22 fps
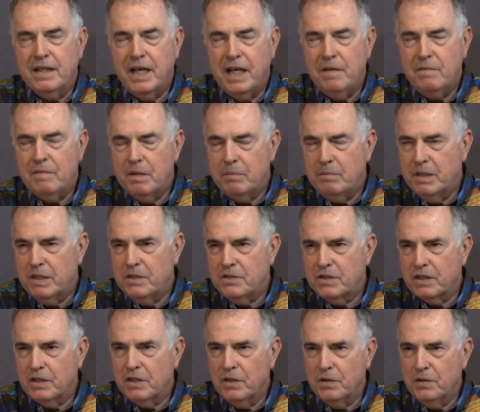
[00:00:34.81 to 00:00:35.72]
came to
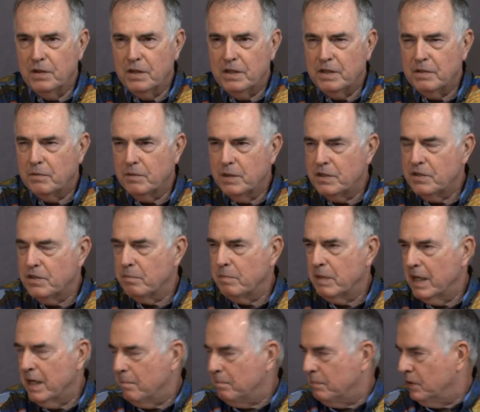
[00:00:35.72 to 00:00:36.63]
Pensacola, what
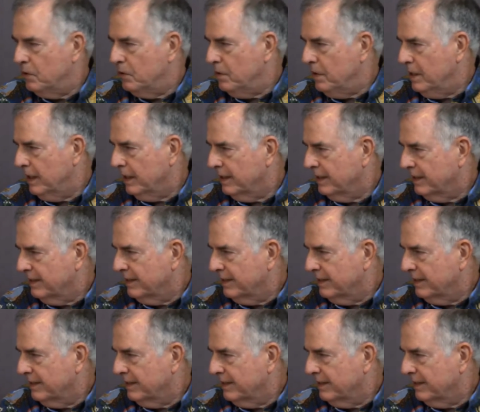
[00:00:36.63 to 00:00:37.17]
you've been up to.